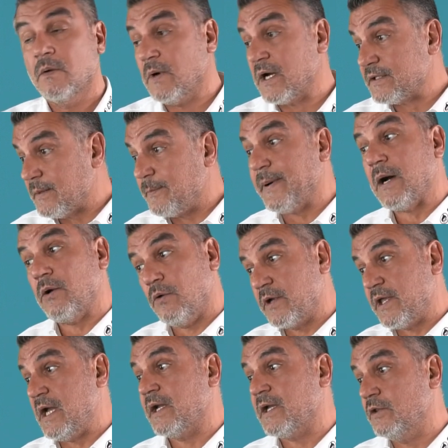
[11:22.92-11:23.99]
Paolo,
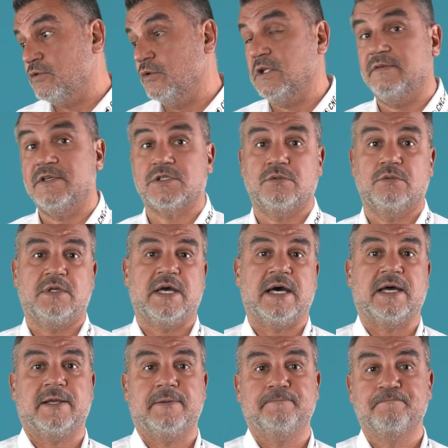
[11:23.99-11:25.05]
you have to study
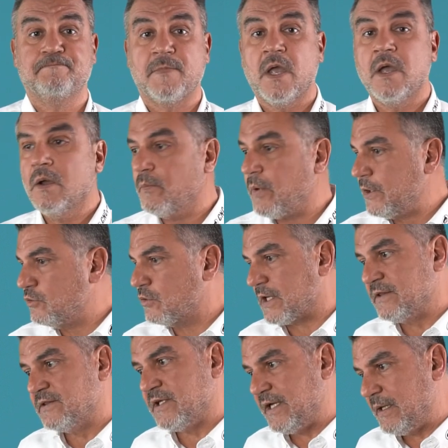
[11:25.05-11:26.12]
too. Then during
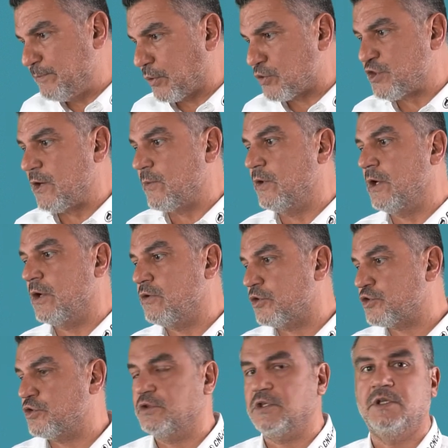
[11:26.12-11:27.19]
our course, I will
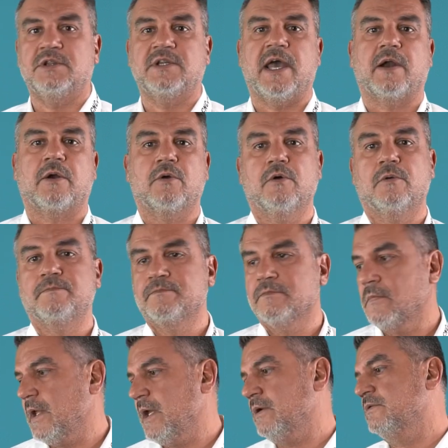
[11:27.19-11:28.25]
ask you questions.
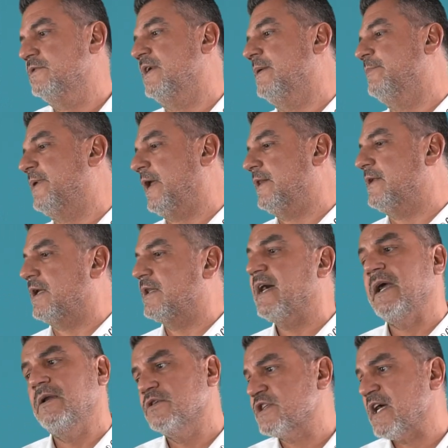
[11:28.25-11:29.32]
And don't get
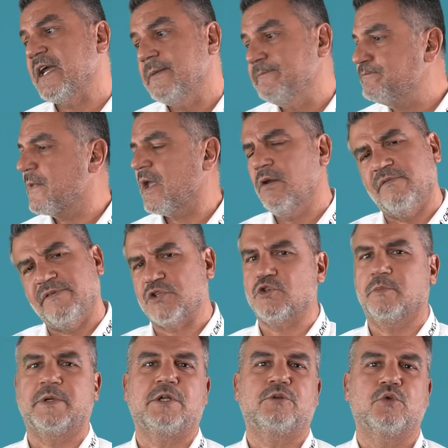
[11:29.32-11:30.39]
upset, you know I do it
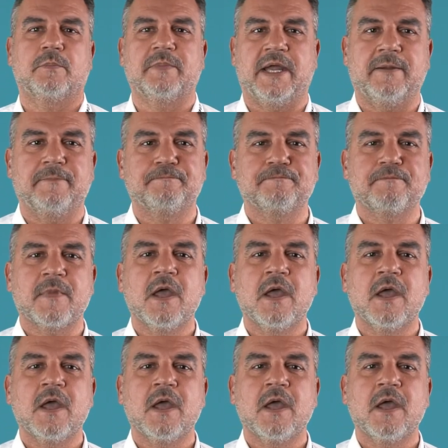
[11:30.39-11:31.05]
for your own good.